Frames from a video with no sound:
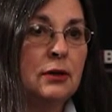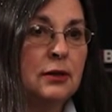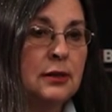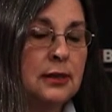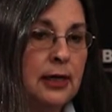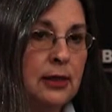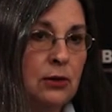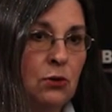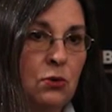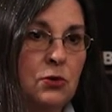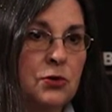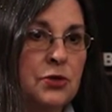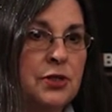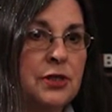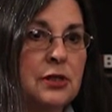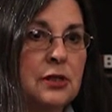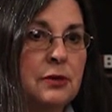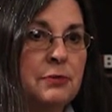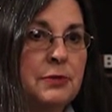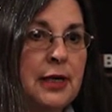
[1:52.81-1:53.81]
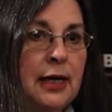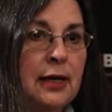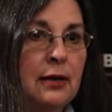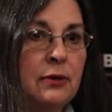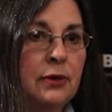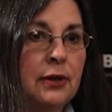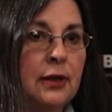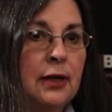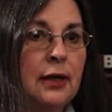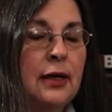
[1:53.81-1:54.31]
take the whole system
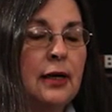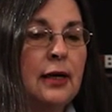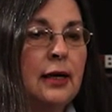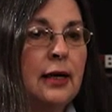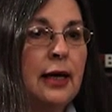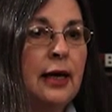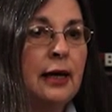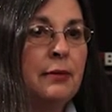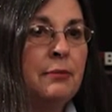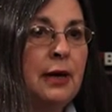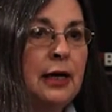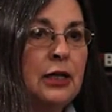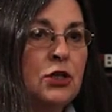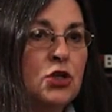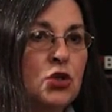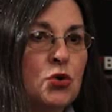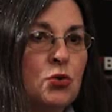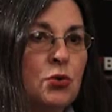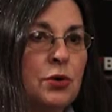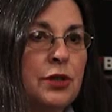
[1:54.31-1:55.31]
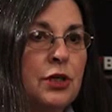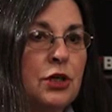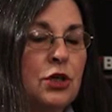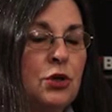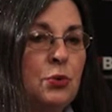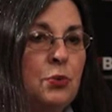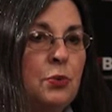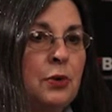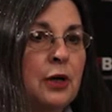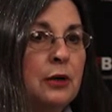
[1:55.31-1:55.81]
down and make sure that
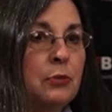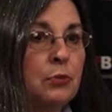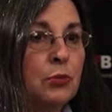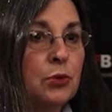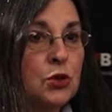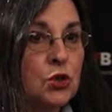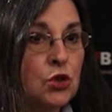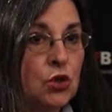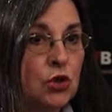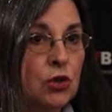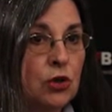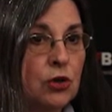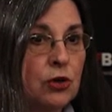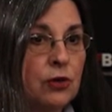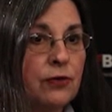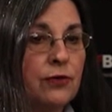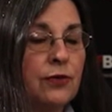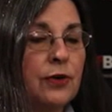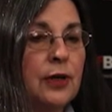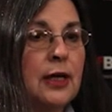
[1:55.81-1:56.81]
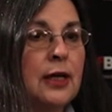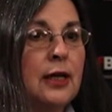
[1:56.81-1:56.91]
you can preserve